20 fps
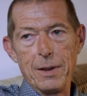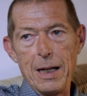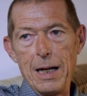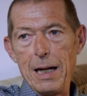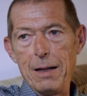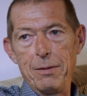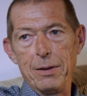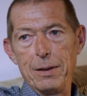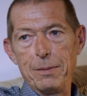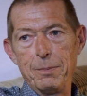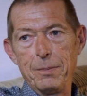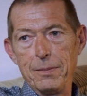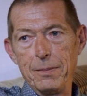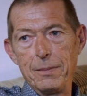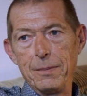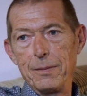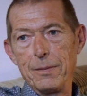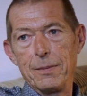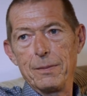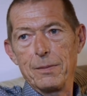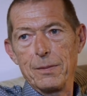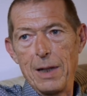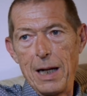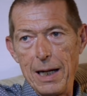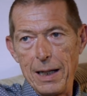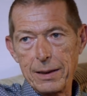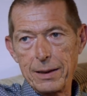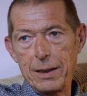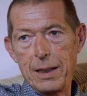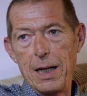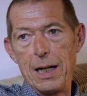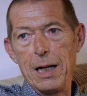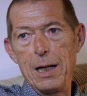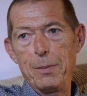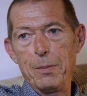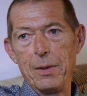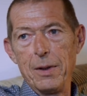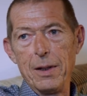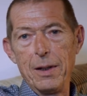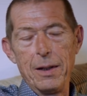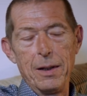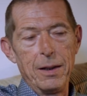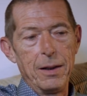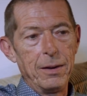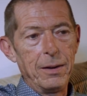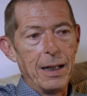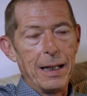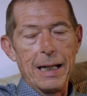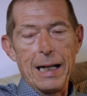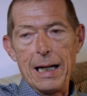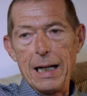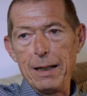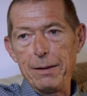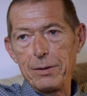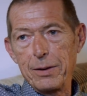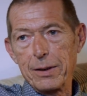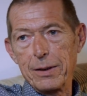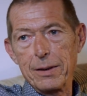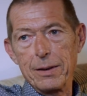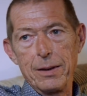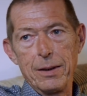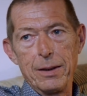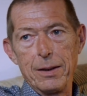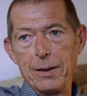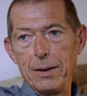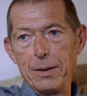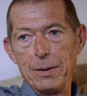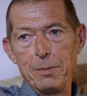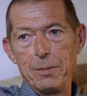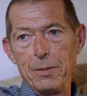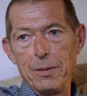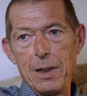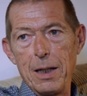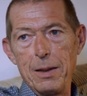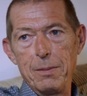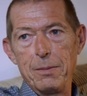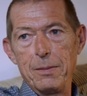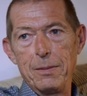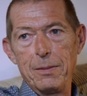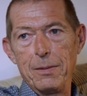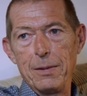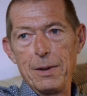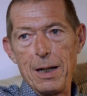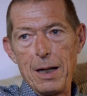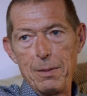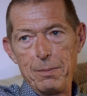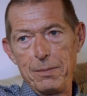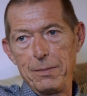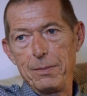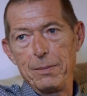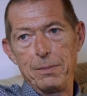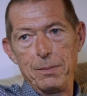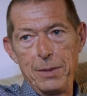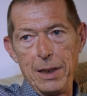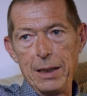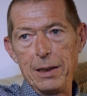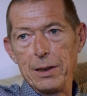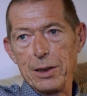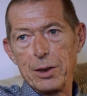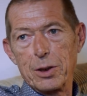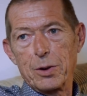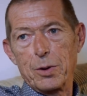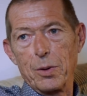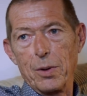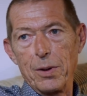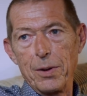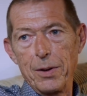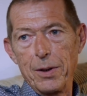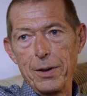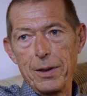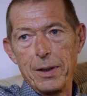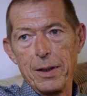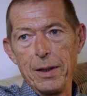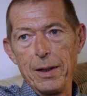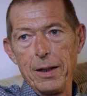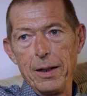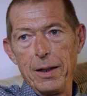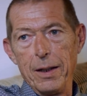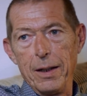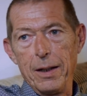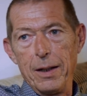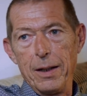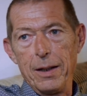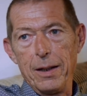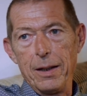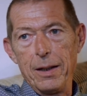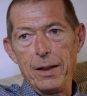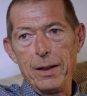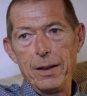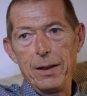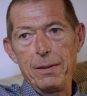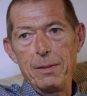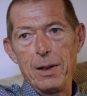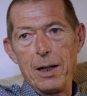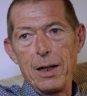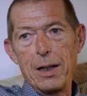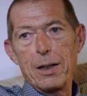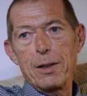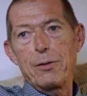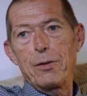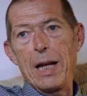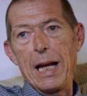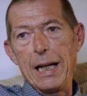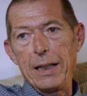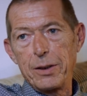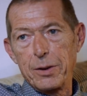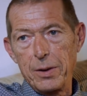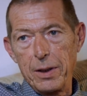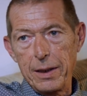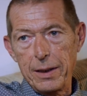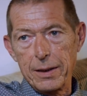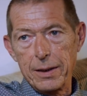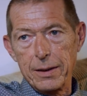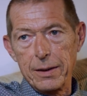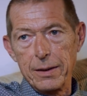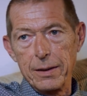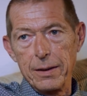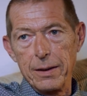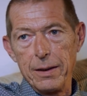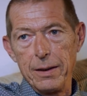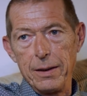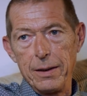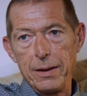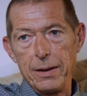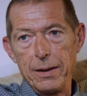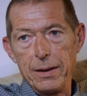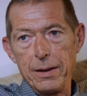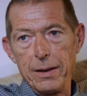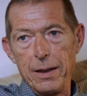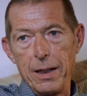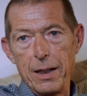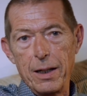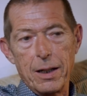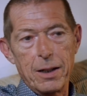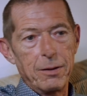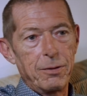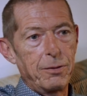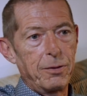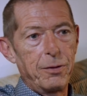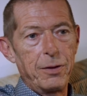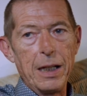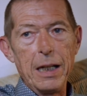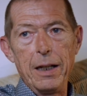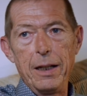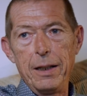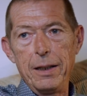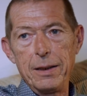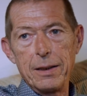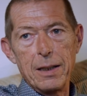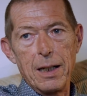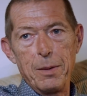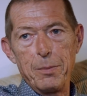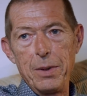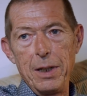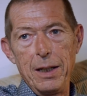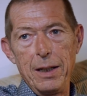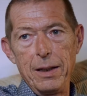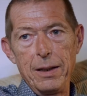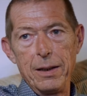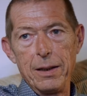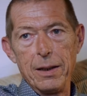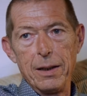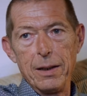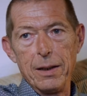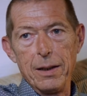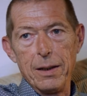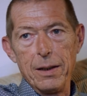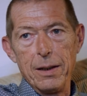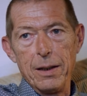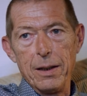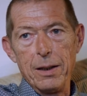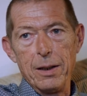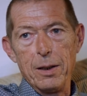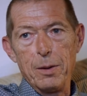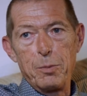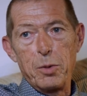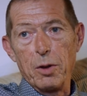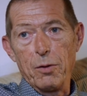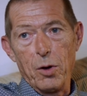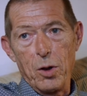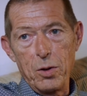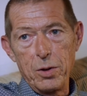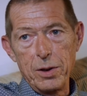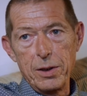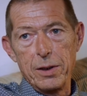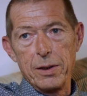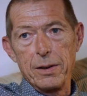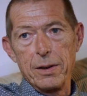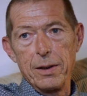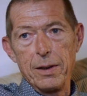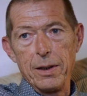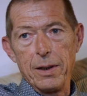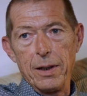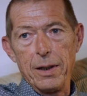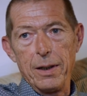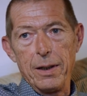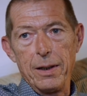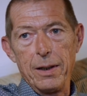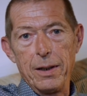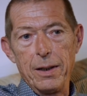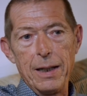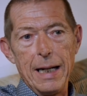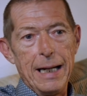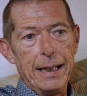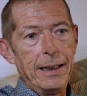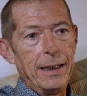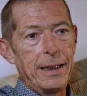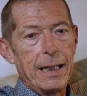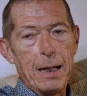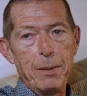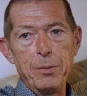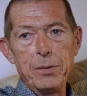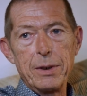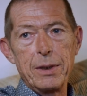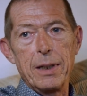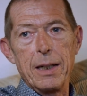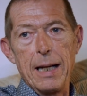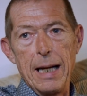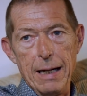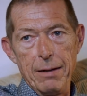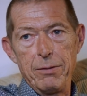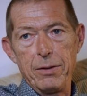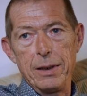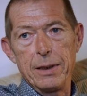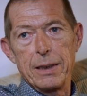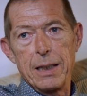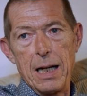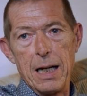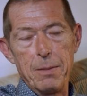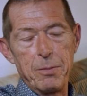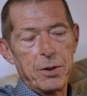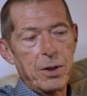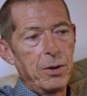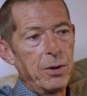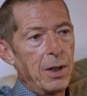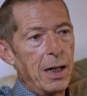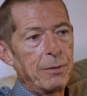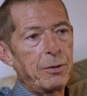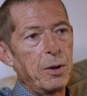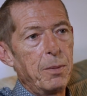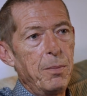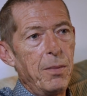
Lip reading: a hard time, their lives are being destroyed, a lot of hatred, a lot of feelings are being provoked, and it happens every time. So you have to